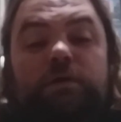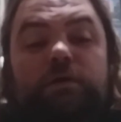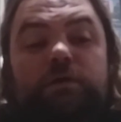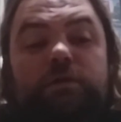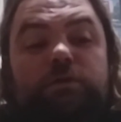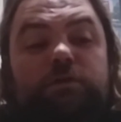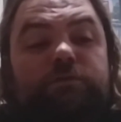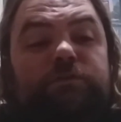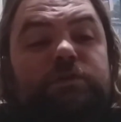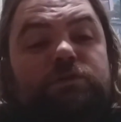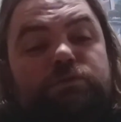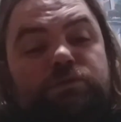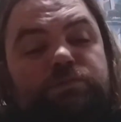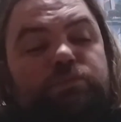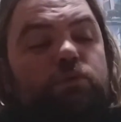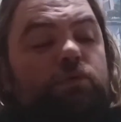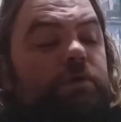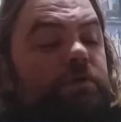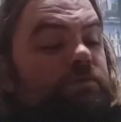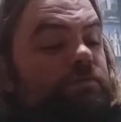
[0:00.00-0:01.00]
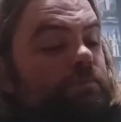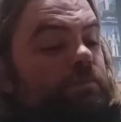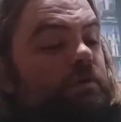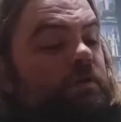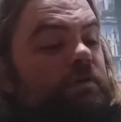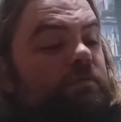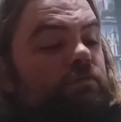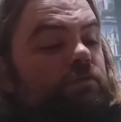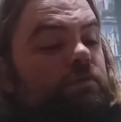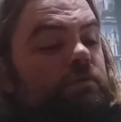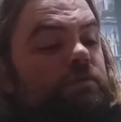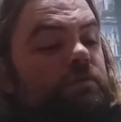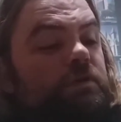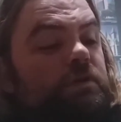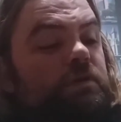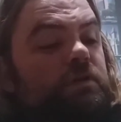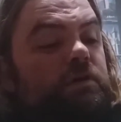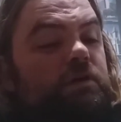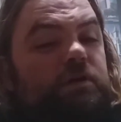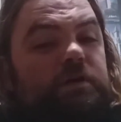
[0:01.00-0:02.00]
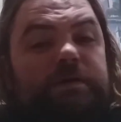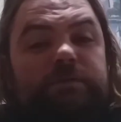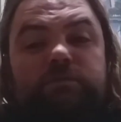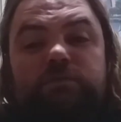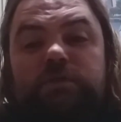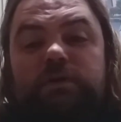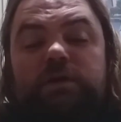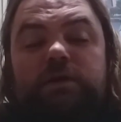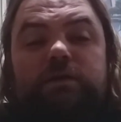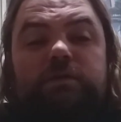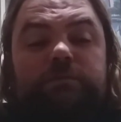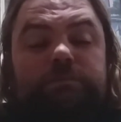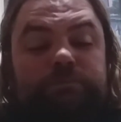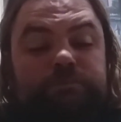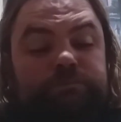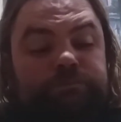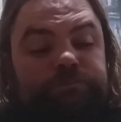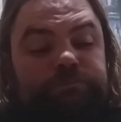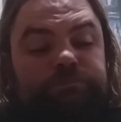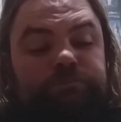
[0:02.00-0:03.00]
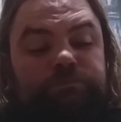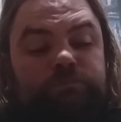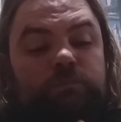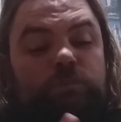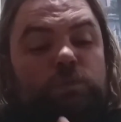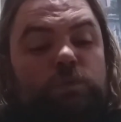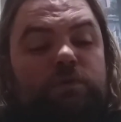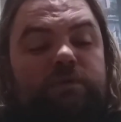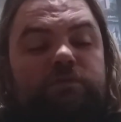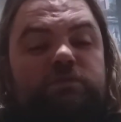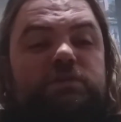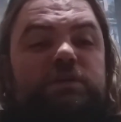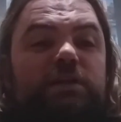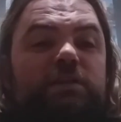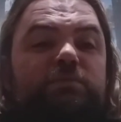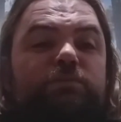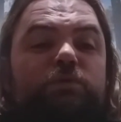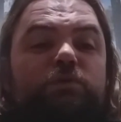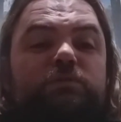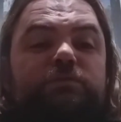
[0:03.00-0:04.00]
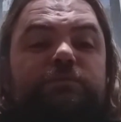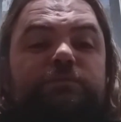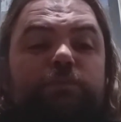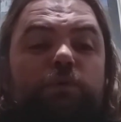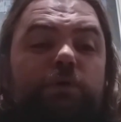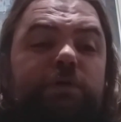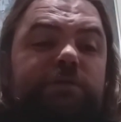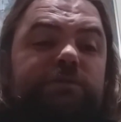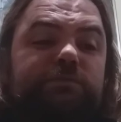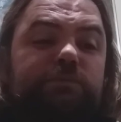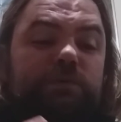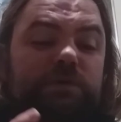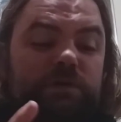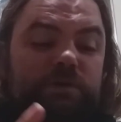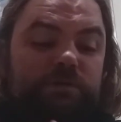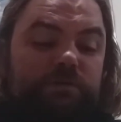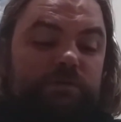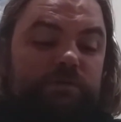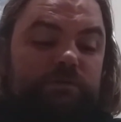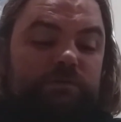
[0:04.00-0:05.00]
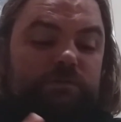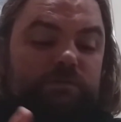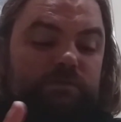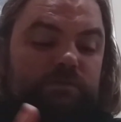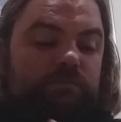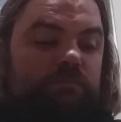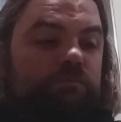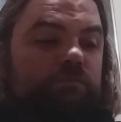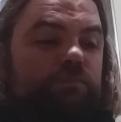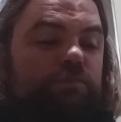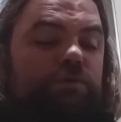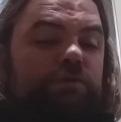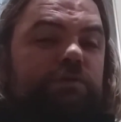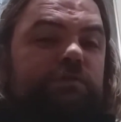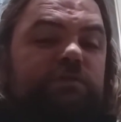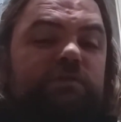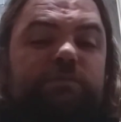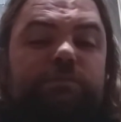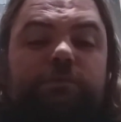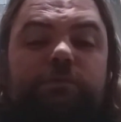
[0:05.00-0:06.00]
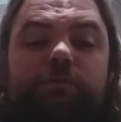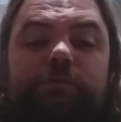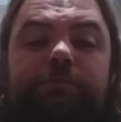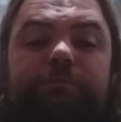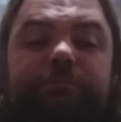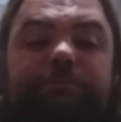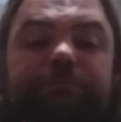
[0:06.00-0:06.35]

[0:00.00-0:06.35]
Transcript: your victory points, whatever, and then after that, whoever's got the most points wins. It's pretty simple.